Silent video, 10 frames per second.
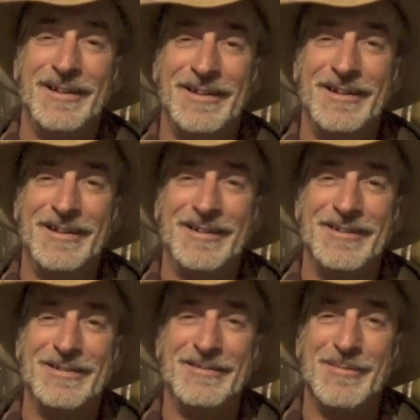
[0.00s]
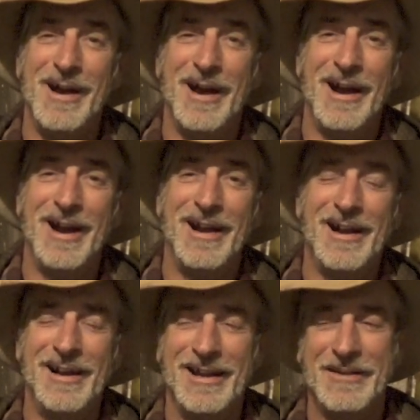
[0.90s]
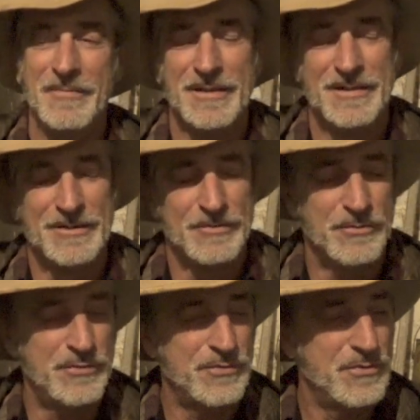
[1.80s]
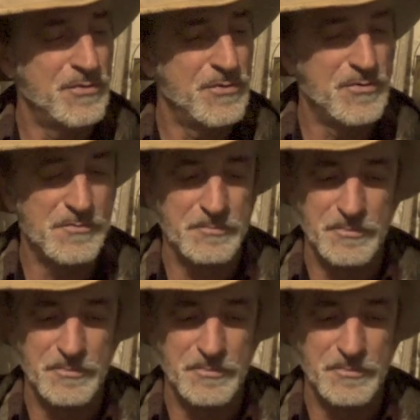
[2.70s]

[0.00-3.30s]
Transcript: Oh my golly. Whew.